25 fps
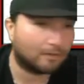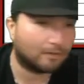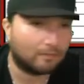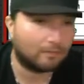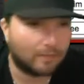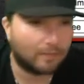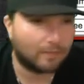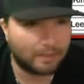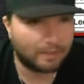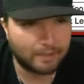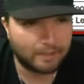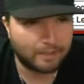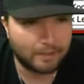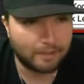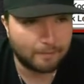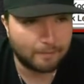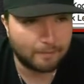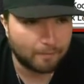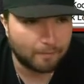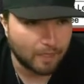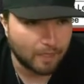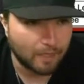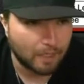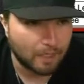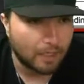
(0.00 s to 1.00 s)
right there.
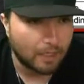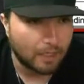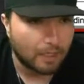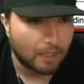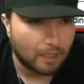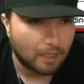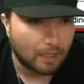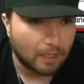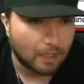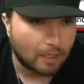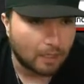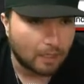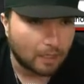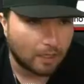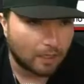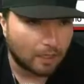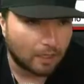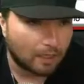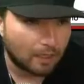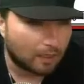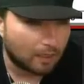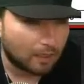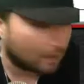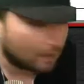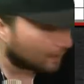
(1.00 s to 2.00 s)

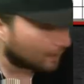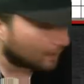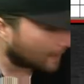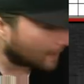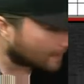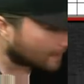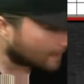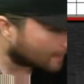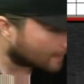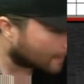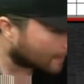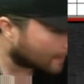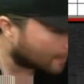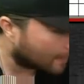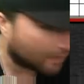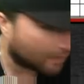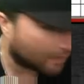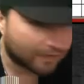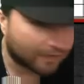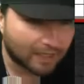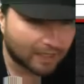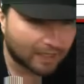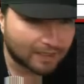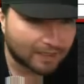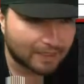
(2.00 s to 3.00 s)
Last game,
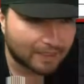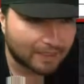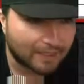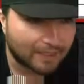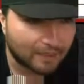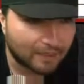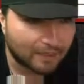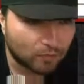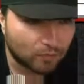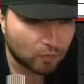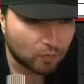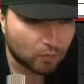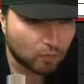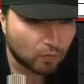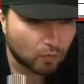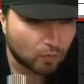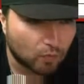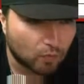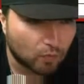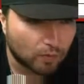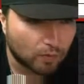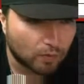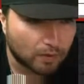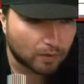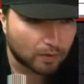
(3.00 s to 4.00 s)
we've got the
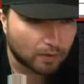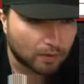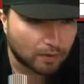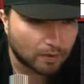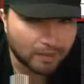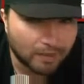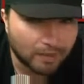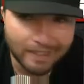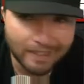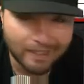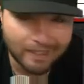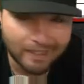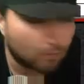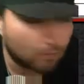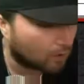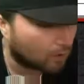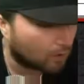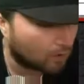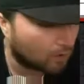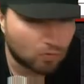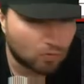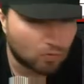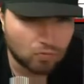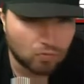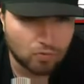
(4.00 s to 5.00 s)
Kiwoom
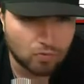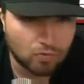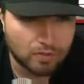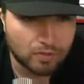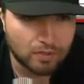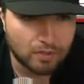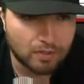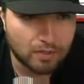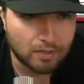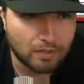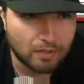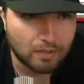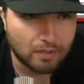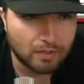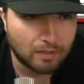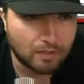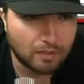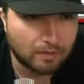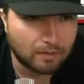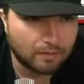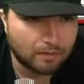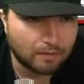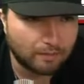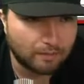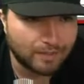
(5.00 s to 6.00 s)
Heroes
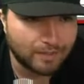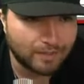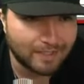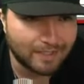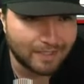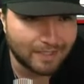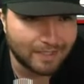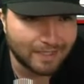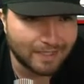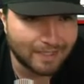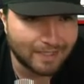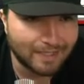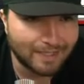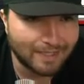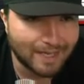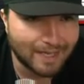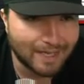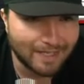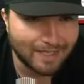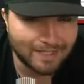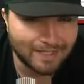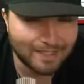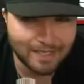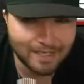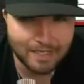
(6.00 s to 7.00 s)
visiting the lot
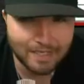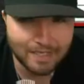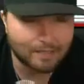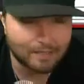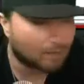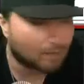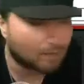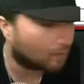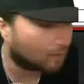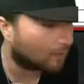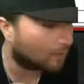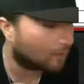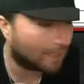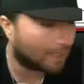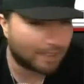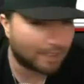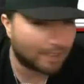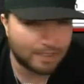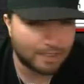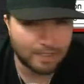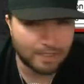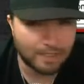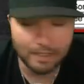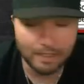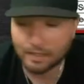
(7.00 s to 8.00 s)
of Giants, a whole lot of
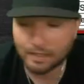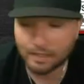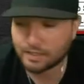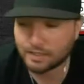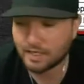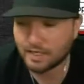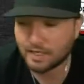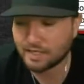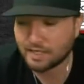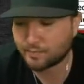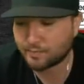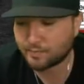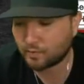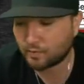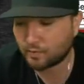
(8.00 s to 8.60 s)
Giants. The Giants broke the